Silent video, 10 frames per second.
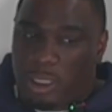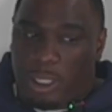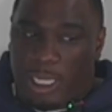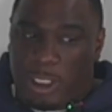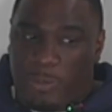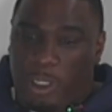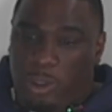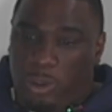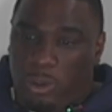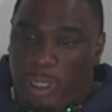So, yeah, it's been
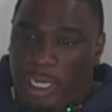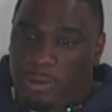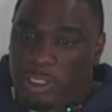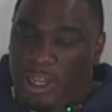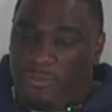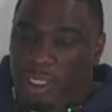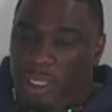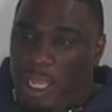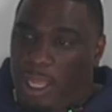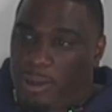cool, man. It was definitely
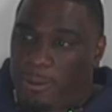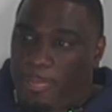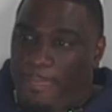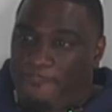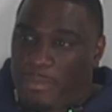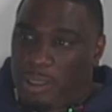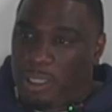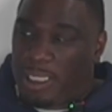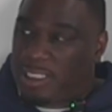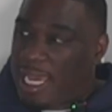like
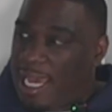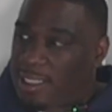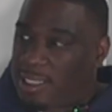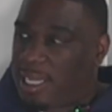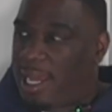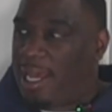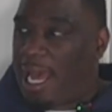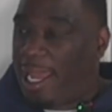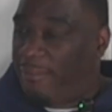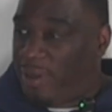a task because
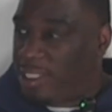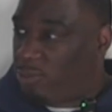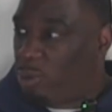I invested.